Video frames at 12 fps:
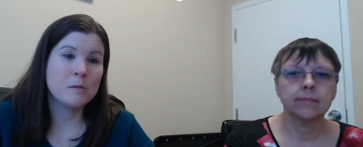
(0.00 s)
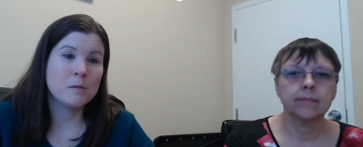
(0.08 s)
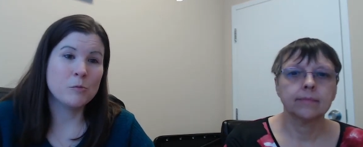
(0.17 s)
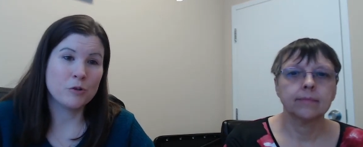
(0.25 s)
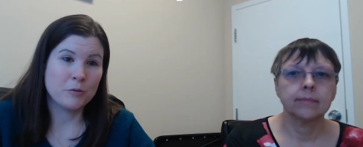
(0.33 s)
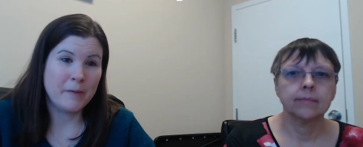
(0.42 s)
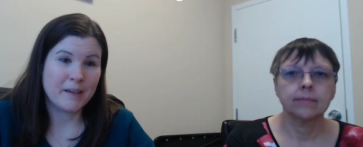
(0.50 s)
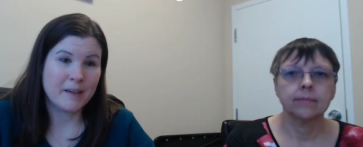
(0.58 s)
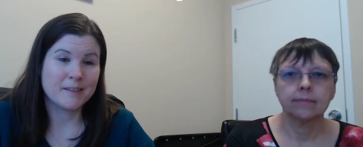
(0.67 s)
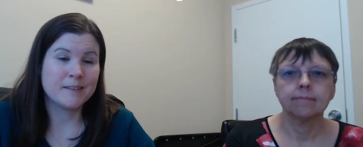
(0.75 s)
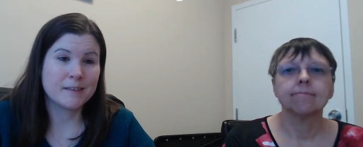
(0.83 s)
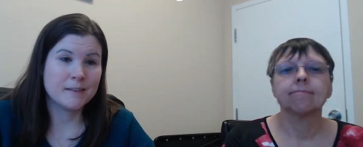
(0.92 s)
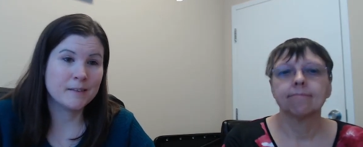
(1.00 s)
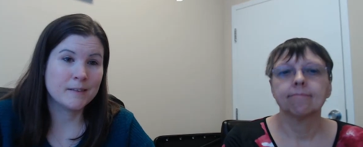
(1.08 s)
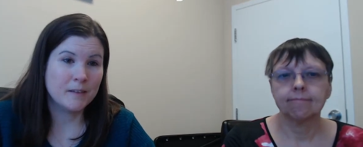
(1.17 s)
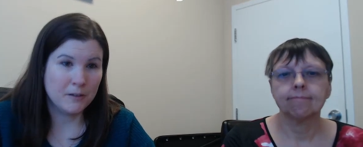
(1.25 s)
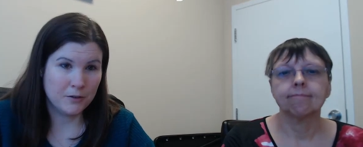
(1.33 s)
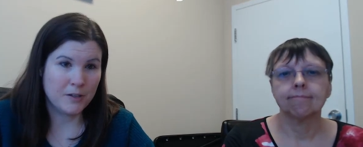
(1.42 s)
Speaker 1: more omega sixes in
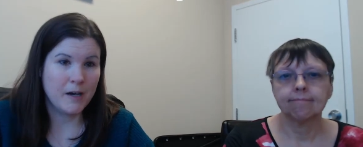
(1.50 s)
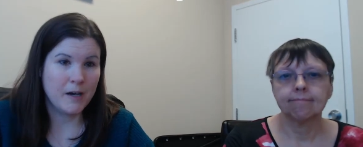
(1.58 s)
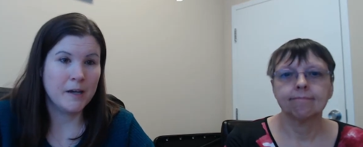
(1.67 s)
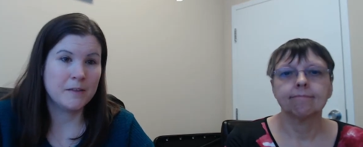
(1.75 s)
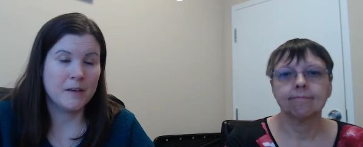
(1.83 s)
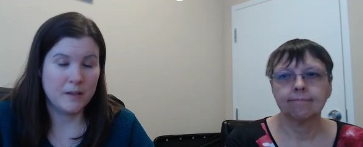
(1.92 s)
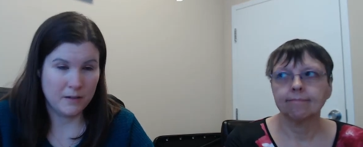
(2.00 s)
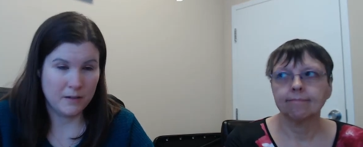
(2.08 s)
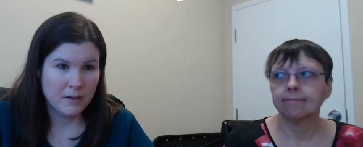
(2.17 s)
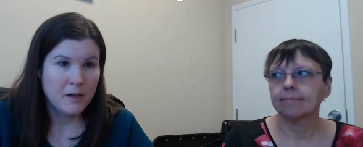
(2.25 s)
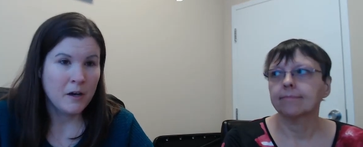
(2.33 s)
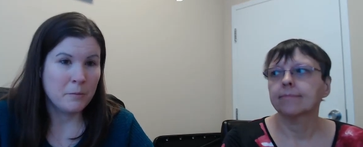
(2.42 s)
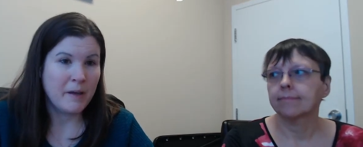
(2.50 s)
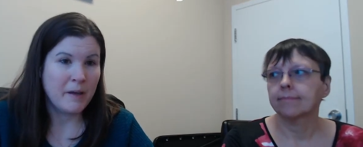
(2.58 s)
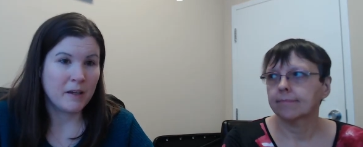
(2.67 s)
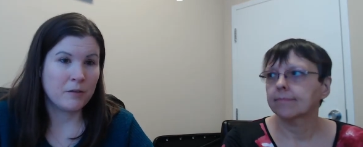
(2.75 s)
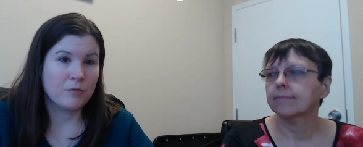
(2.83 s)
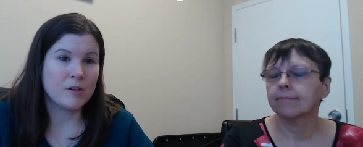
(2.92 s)
our diet than omega
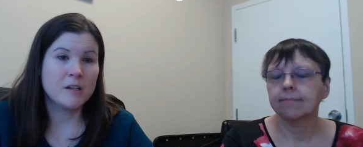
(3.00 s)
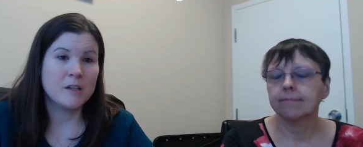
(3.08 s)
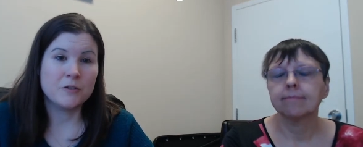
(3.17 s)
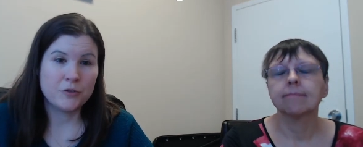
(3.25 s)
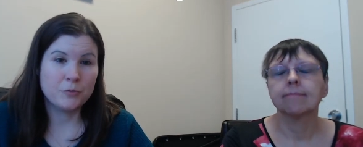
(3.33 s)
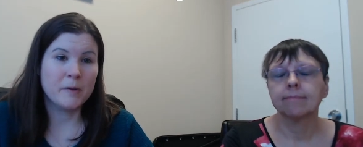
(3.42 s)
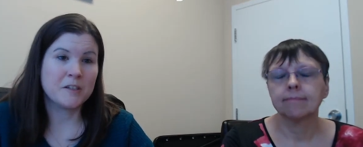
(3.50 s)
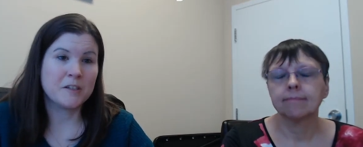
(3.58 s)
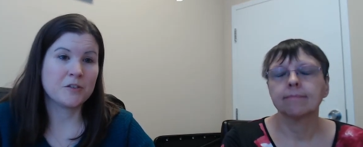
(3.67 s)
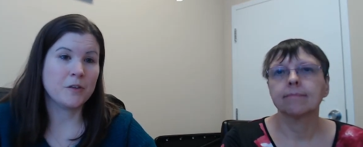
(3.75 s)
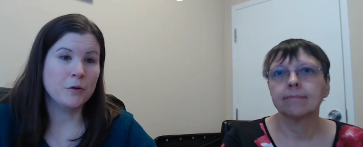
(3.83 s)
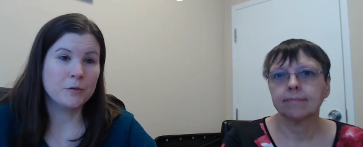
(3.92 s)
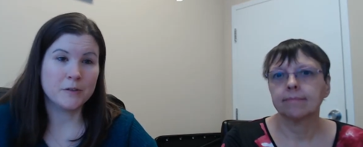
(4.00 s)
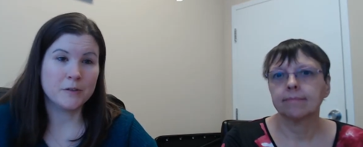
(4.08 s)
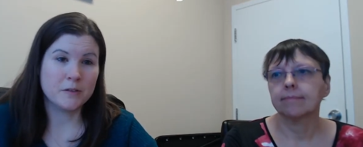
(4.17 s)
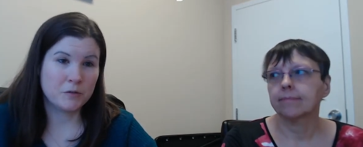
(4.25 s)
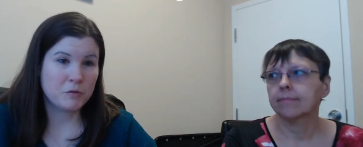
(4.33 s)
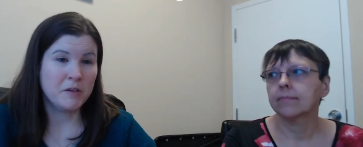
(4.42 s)
three, and too much of those is,
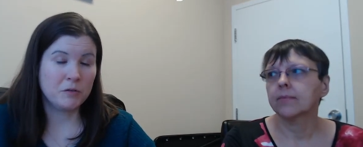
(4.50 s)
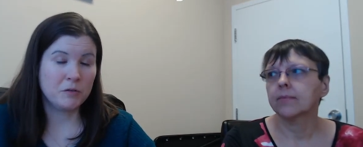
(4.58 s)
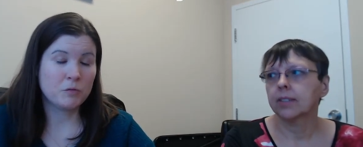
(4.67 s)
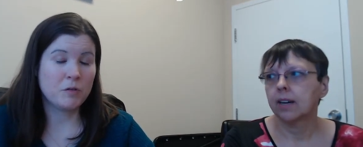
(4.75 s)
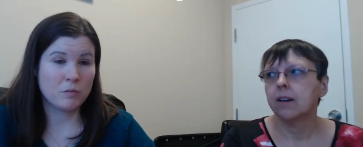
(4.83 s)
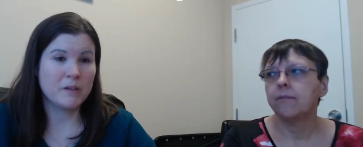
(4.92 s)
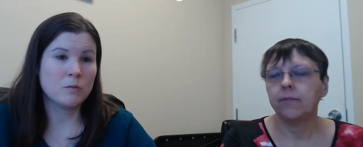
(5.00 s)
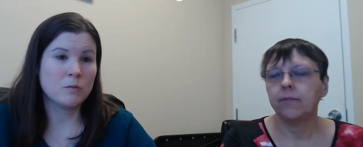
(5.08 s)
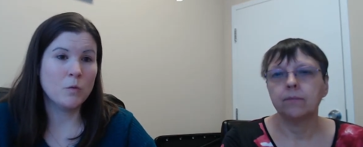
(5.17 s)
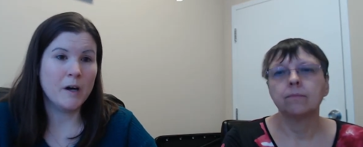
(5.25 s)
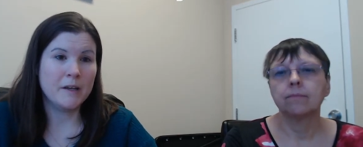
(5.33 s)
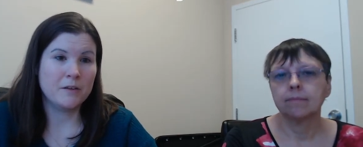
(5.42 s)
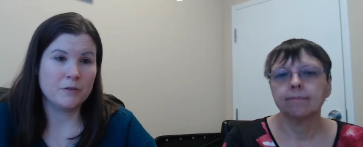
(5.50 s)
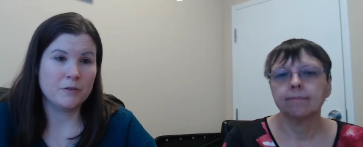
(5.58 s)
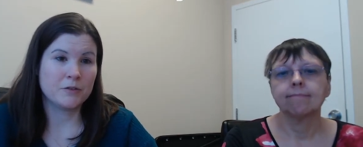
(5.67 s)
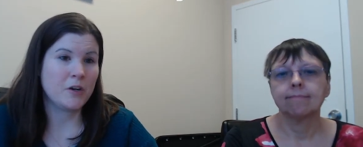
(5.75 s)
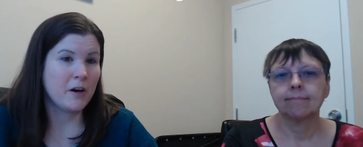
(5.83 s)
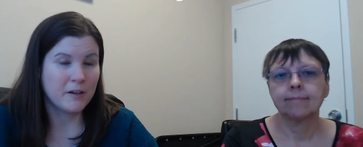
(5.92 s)
is the reason why there's
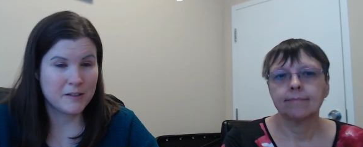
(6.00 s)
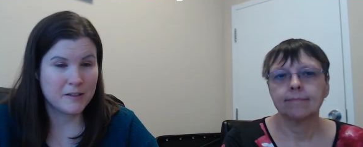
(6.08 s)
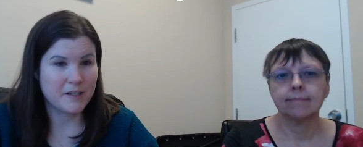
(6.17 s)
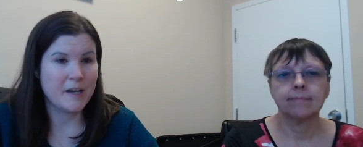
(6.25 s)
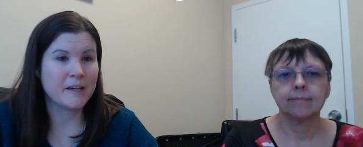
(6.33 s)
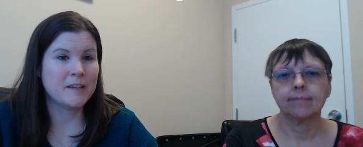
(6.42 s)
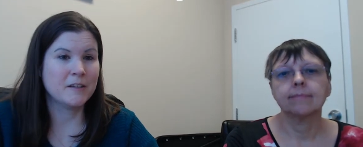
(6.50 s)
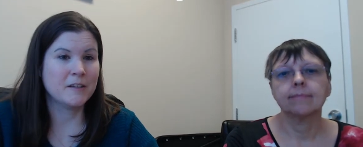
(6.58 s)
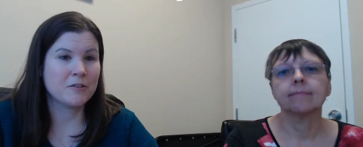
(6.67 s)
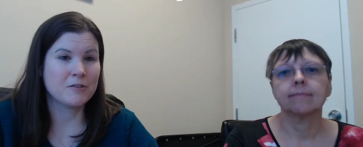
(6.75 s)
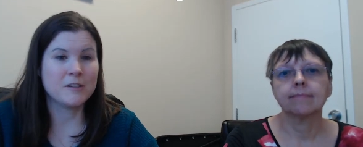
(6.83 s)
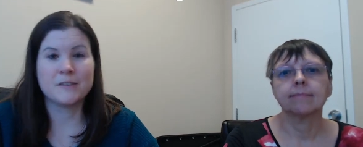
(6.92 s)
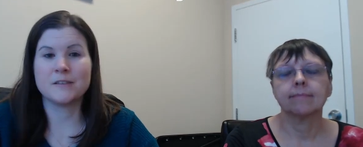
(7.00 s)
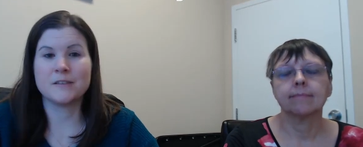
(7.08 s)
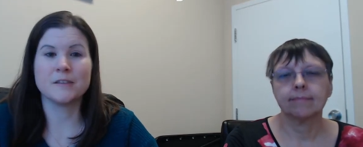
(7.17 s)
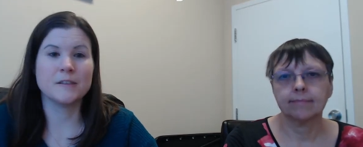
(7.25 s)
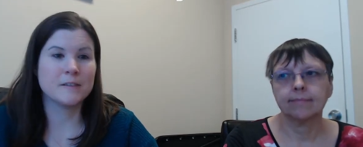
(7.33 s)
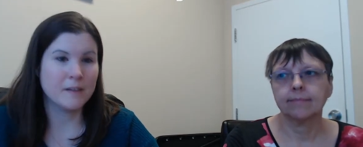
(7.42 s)
heart attack
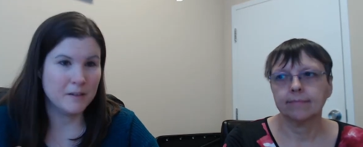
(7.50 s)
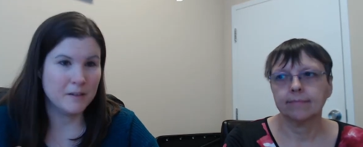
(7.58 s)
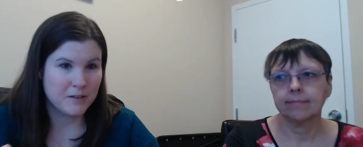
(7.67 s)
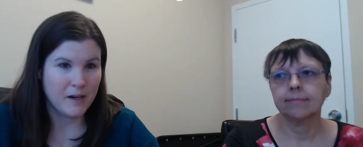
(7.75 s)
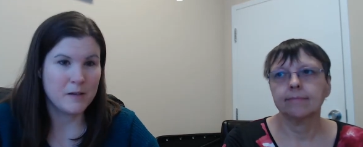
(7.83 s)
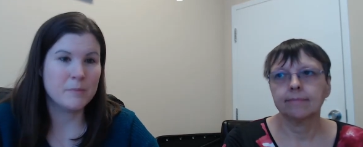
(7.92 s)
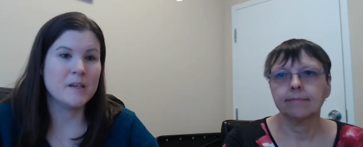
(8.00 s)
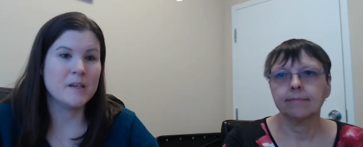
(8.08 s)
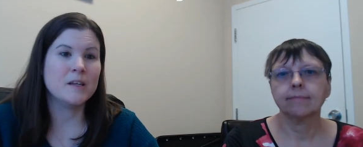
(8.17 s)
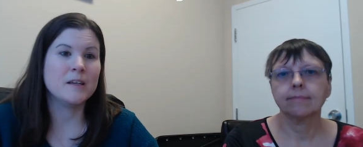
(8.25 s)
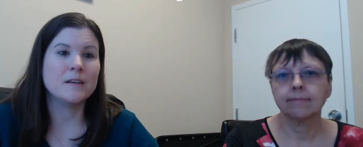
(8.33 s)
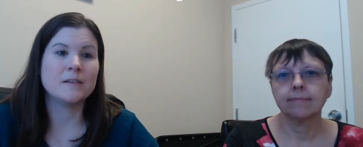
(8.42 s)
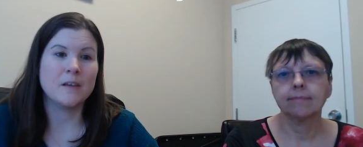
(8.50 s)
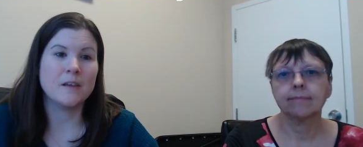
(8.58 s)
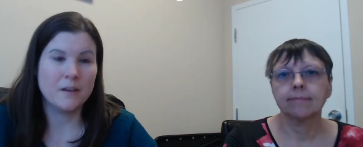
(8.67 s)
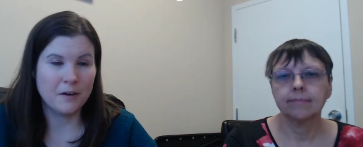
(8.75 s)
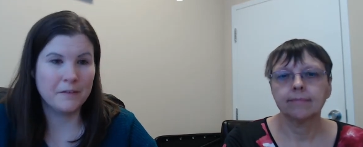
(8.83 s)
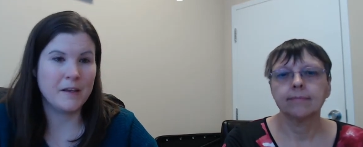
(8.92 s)
increases and diabetes and all
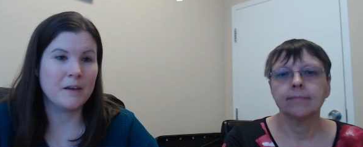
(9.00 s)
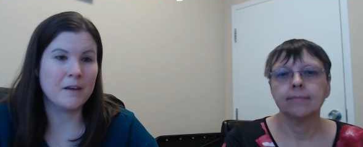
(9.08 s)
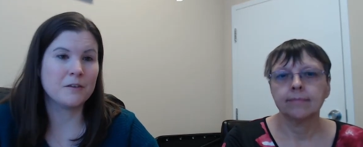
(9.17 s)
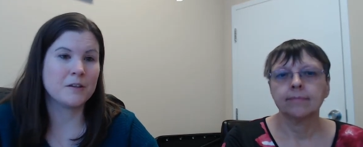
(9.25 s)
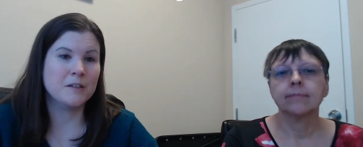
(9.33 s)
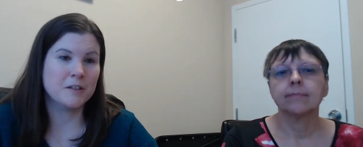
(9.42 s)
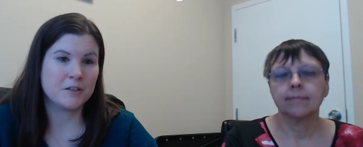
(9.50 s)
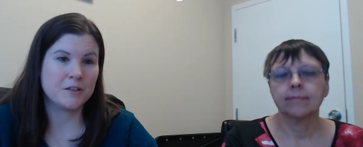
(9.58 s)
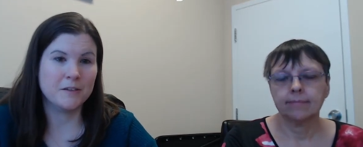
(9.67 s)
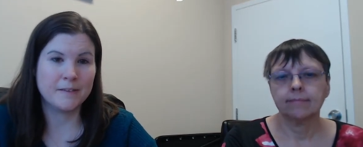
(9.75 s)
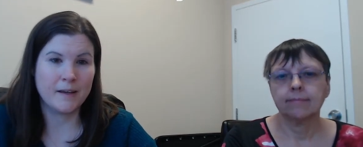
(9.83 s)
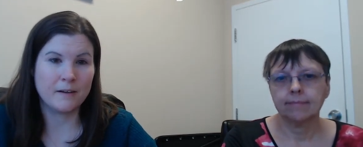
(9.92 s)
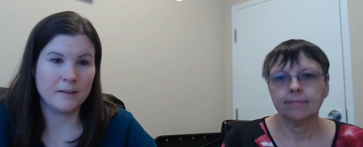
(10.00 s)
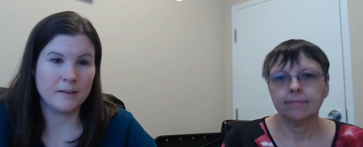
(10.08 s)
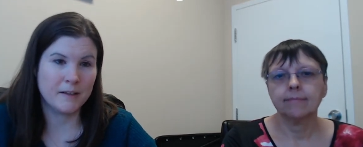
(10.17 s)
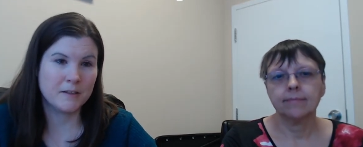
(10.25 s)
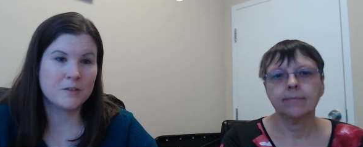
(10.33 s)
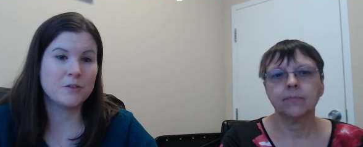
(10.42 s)
the other conditions that are linked
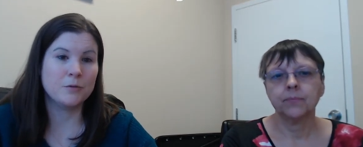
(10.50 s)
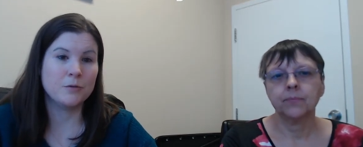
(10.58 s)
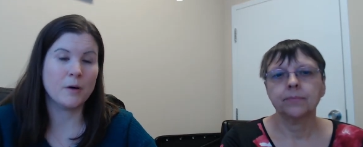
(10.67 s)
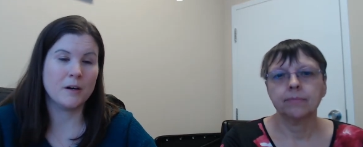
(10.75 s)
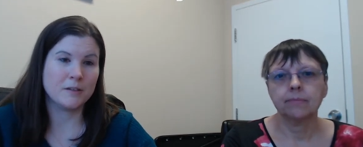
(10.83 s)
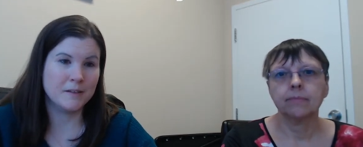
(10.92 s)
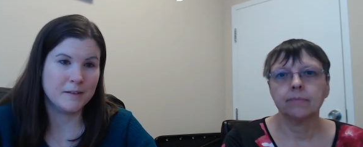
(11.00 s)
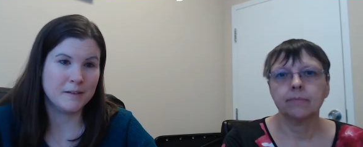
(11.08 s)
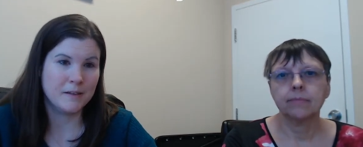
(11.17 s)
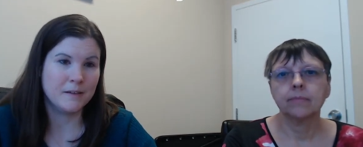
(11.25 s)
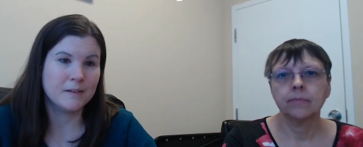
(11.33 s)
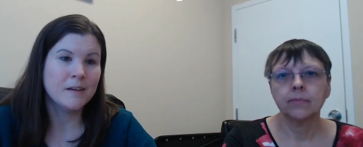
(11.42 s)
mm. to heart disease